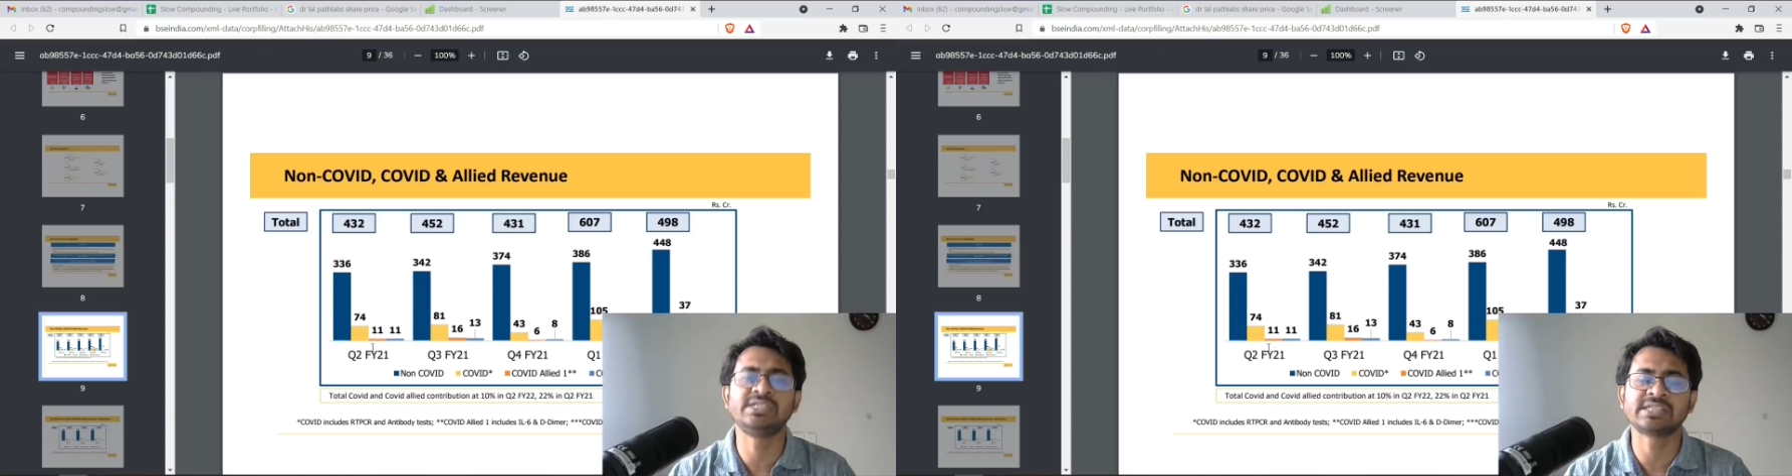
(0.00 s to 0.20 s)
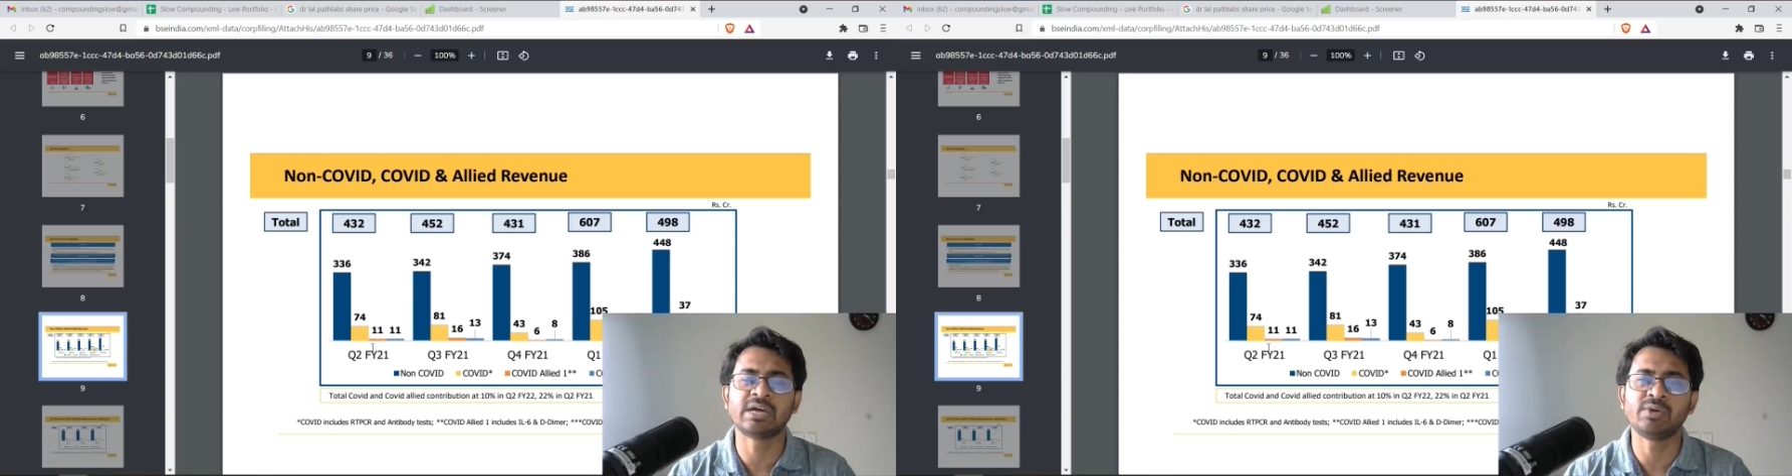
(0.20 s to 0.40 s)

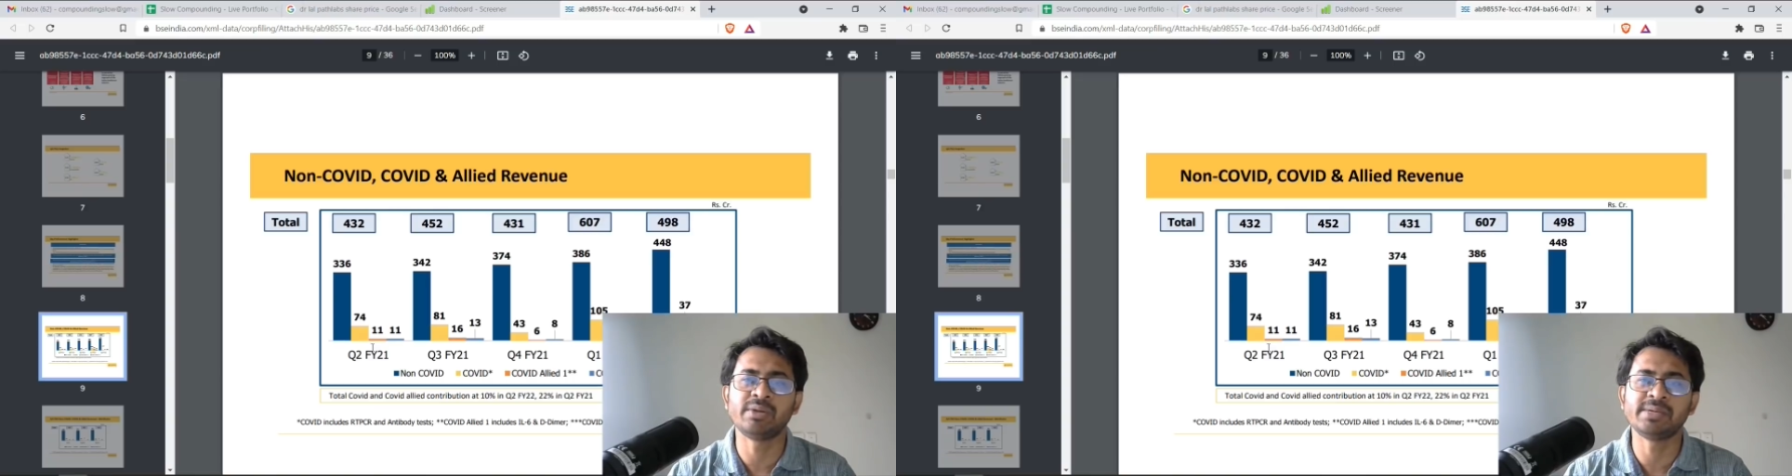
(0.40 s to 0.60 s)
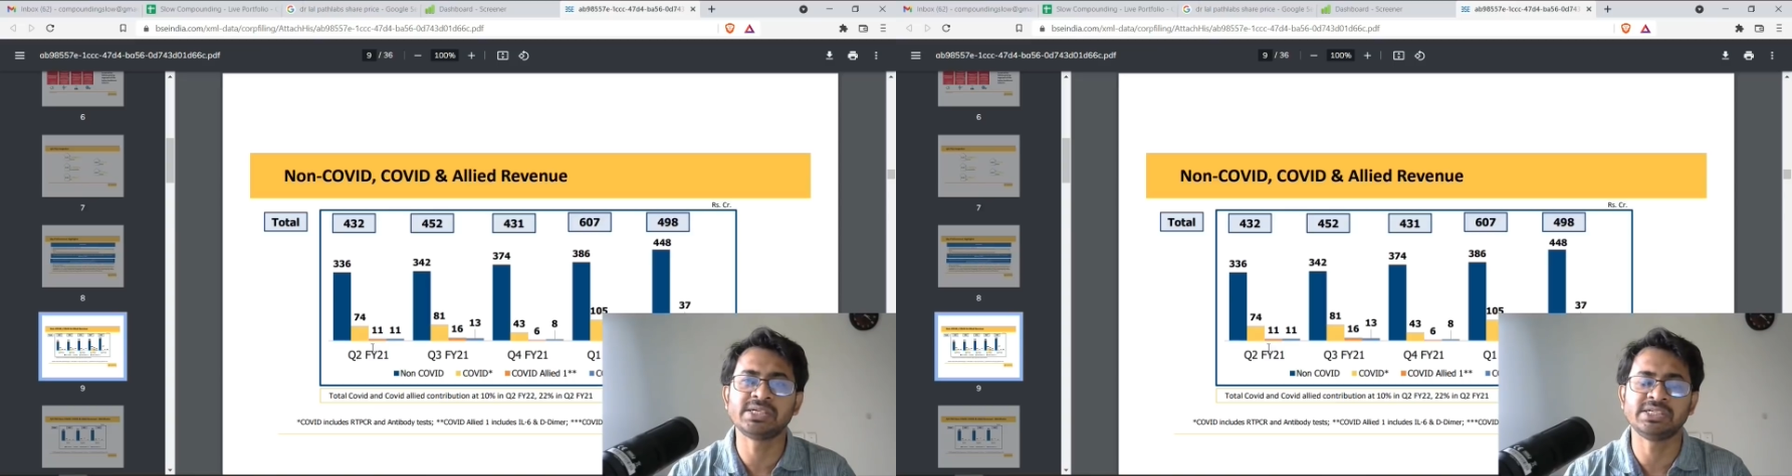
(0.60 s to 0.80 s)

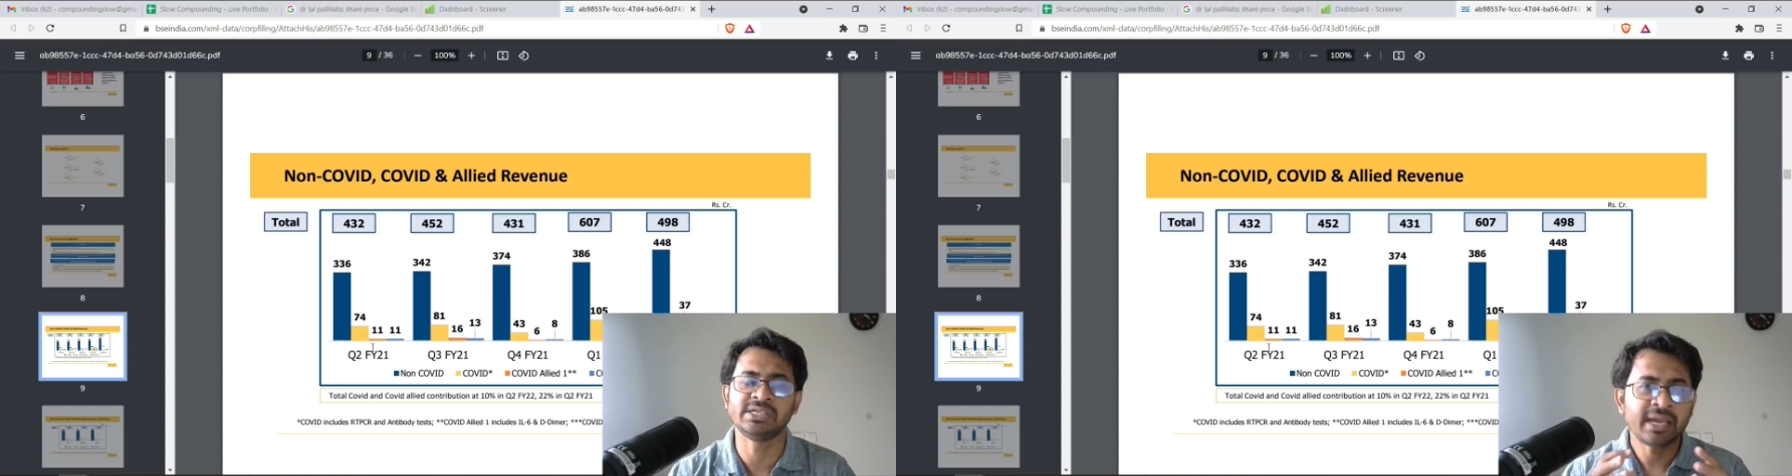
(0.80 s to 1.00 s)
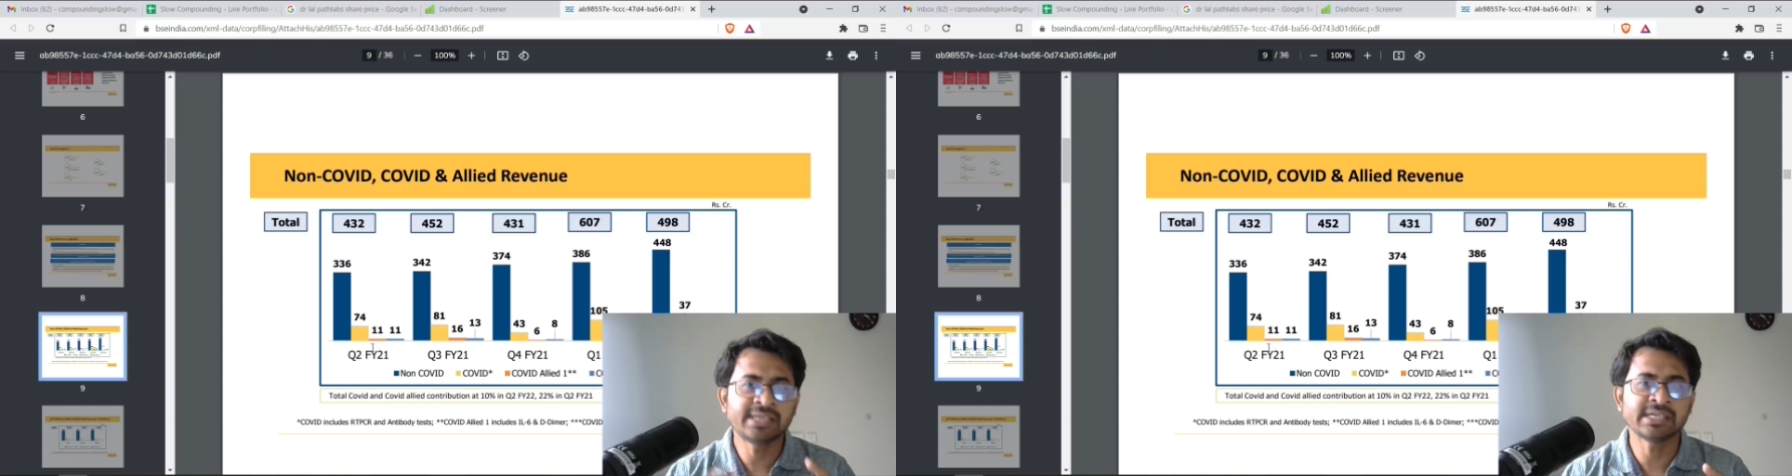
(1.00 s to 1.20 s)
discounting
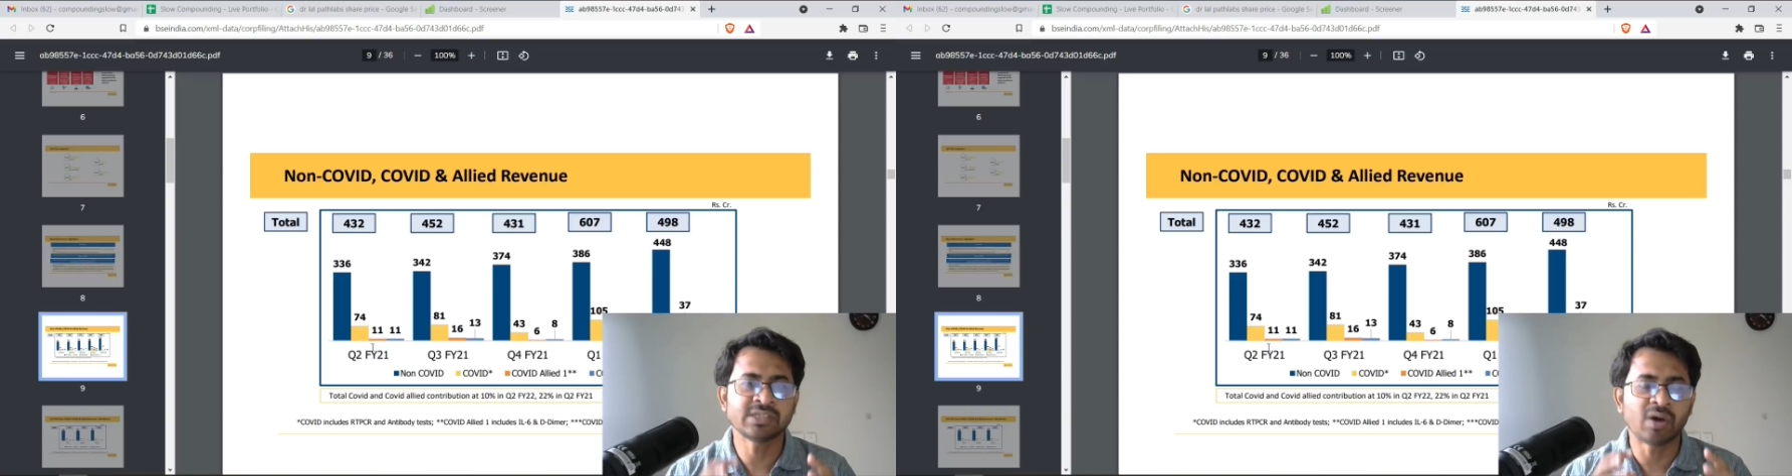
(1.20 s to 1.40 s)
machine. It has